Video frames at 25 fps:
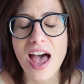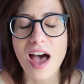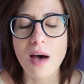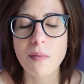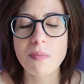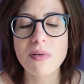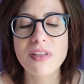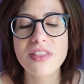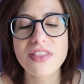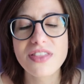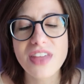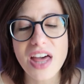
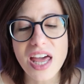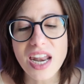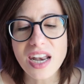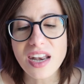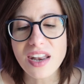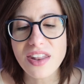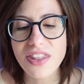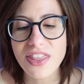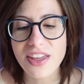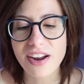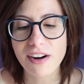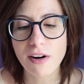But
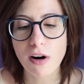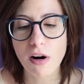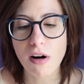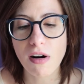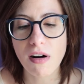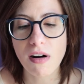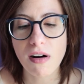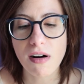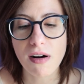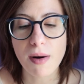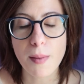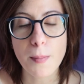then there
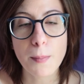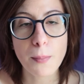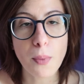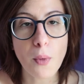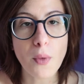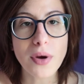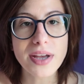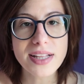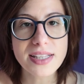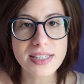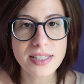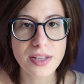are
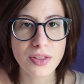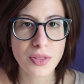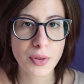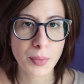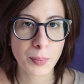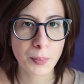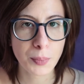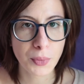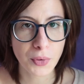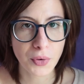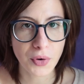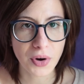points in the
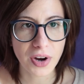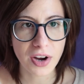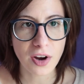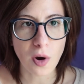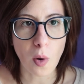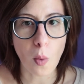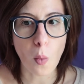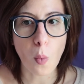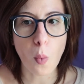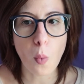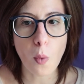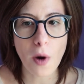
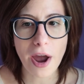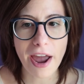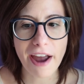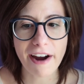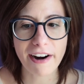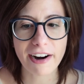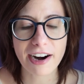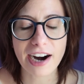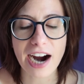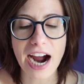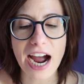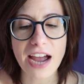book
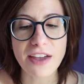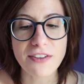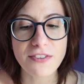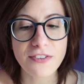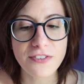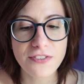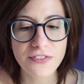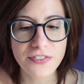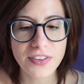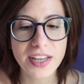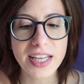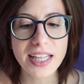where I
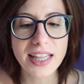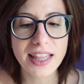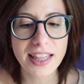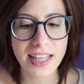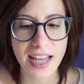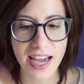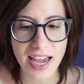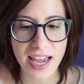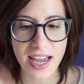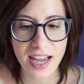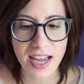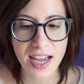feel
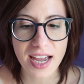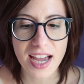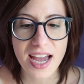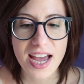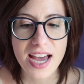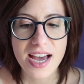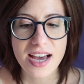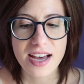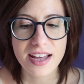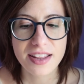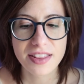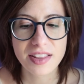like
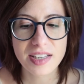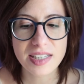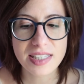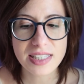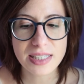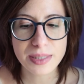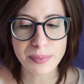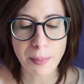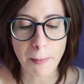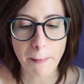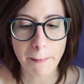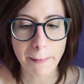
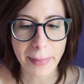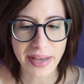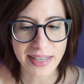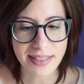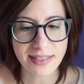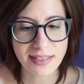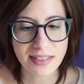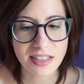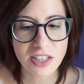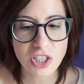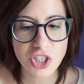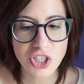this
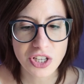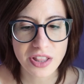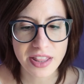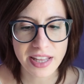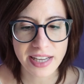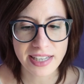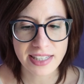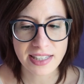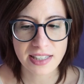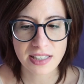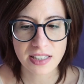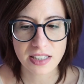message,
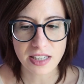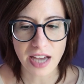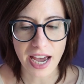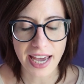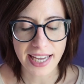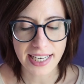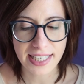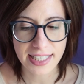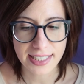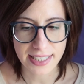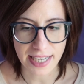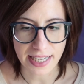this
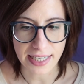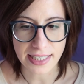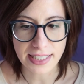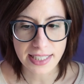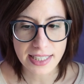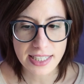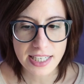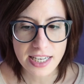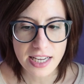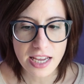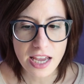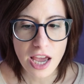
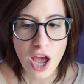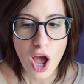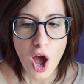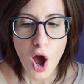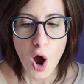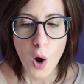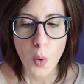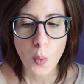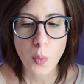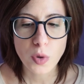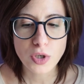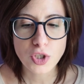identity
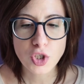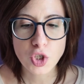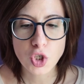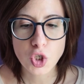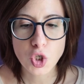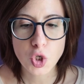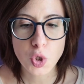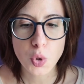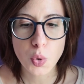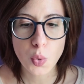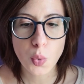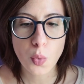was
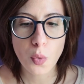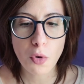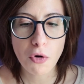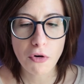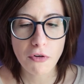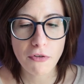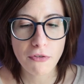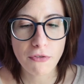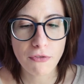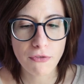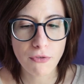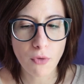too
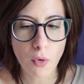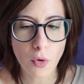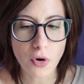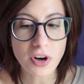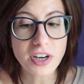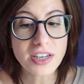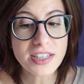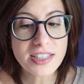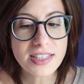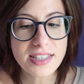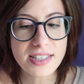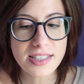
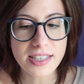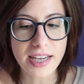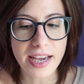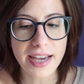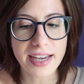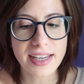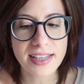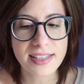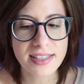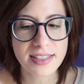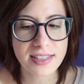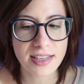forced,
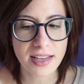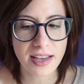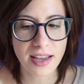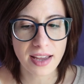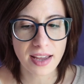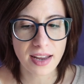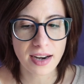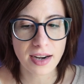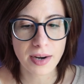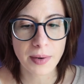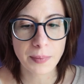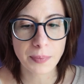as
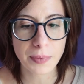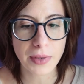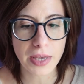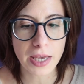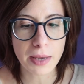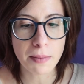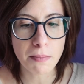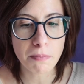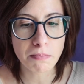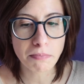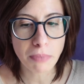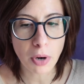in
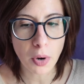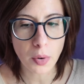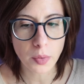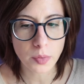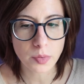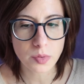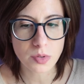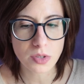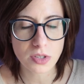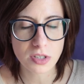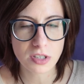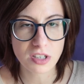
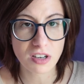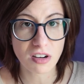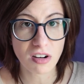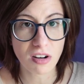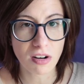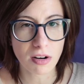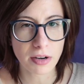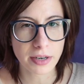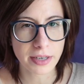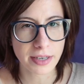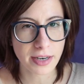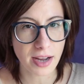imposed
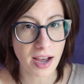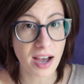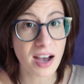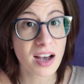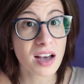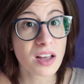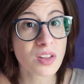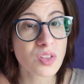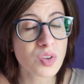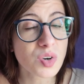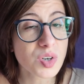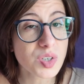on
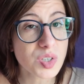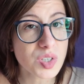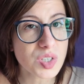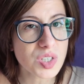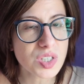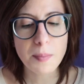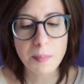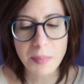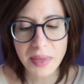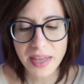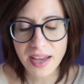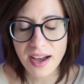
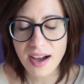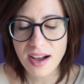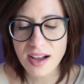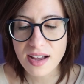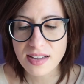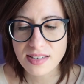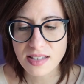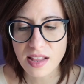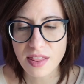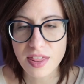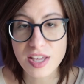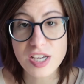others,
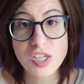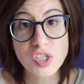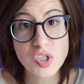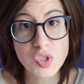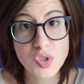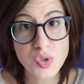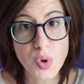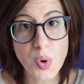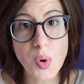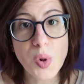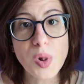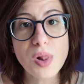because this
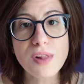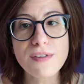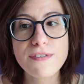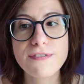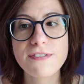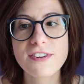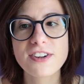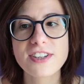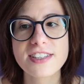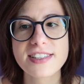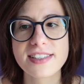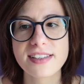soul
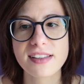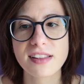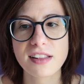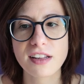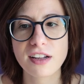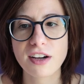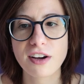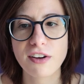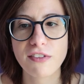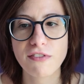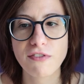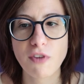falls in
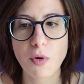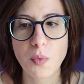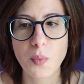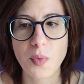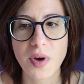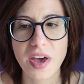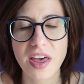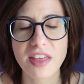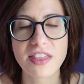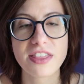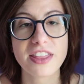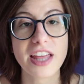love
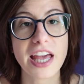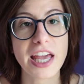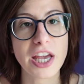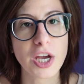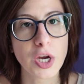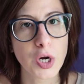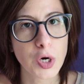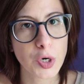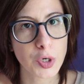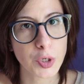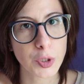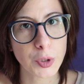with a
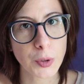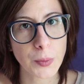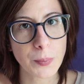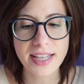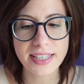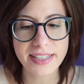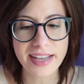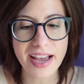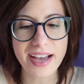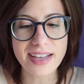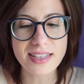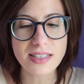girl.
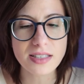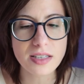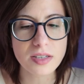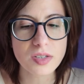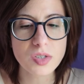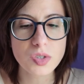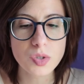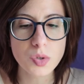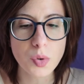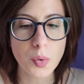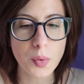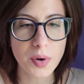And as the
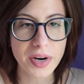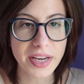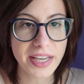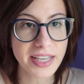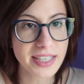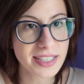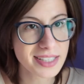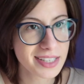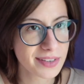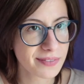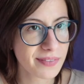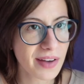
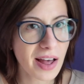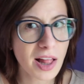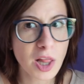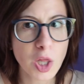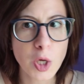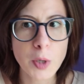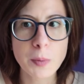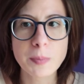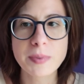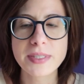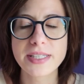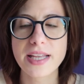story
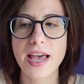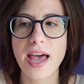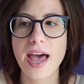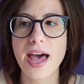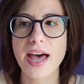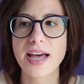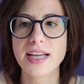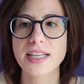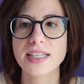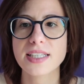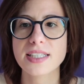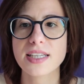develops
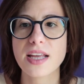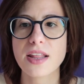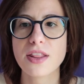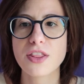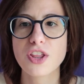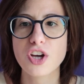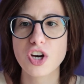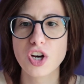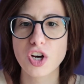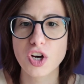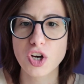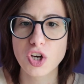and
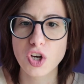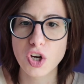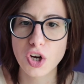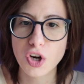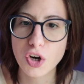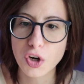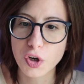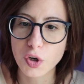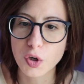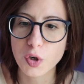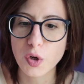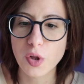the
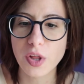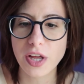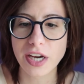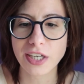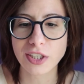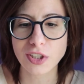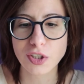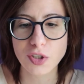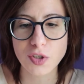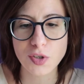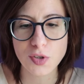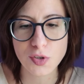girl
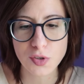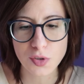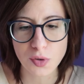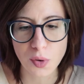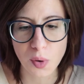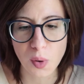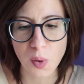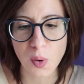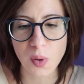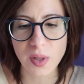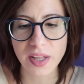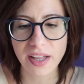and the
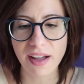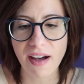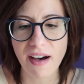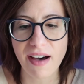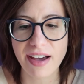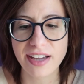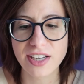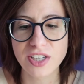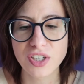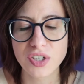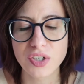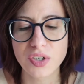soul
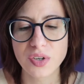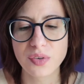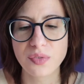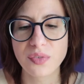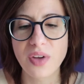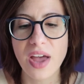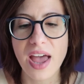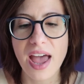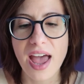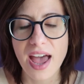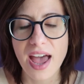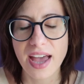kind of
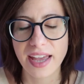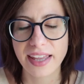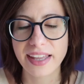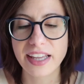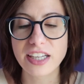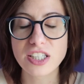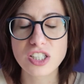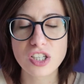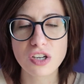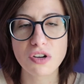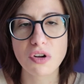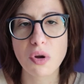
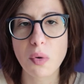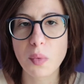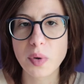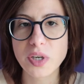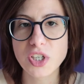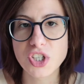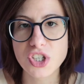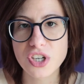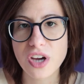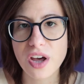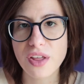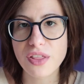get to know
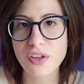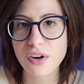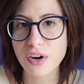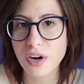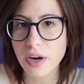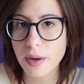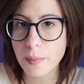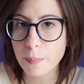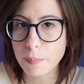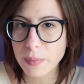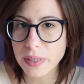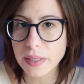each other
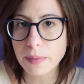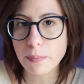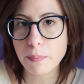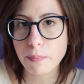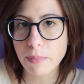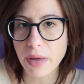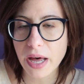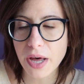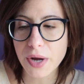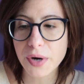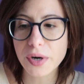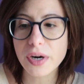a bit
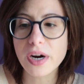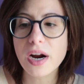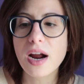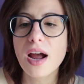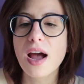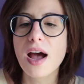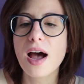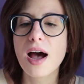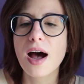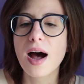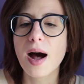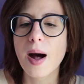better,
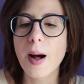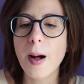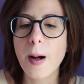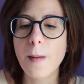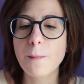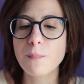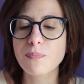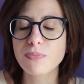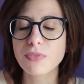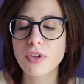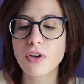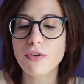
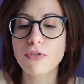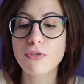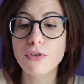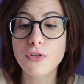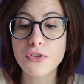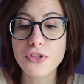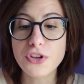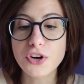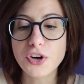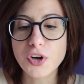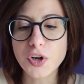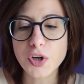for
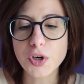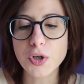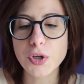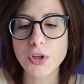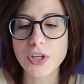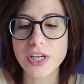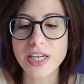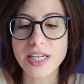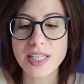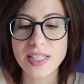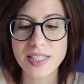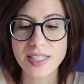the girl
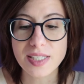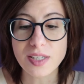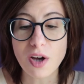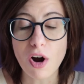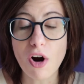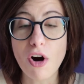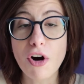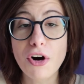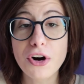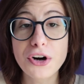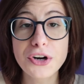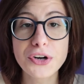it's
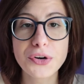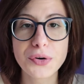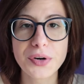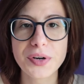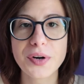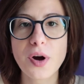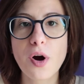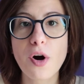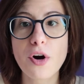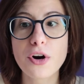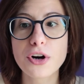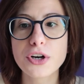harder and
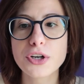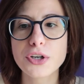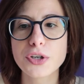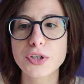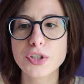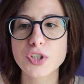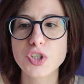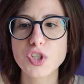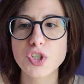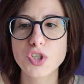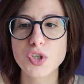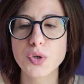harder
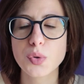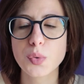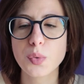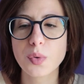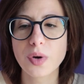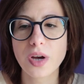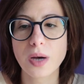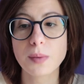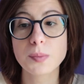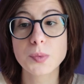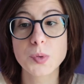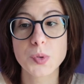to
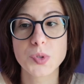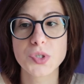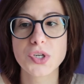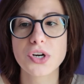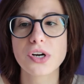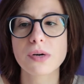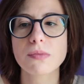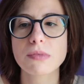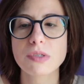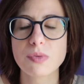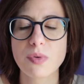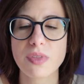come to
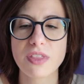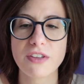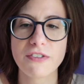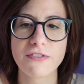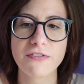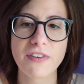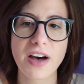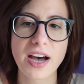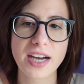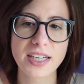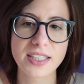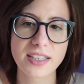terms with the
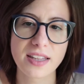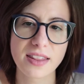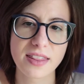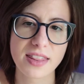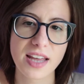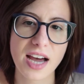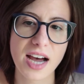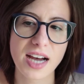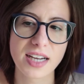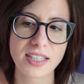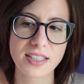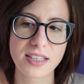fact
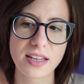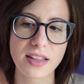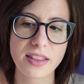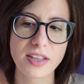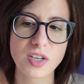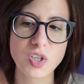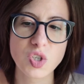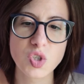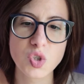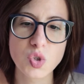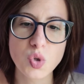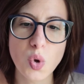that
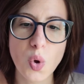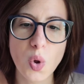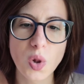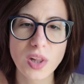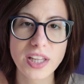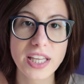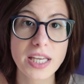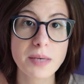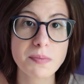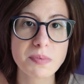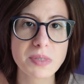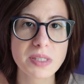this soul
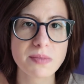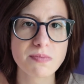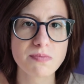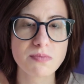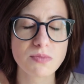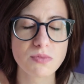keeps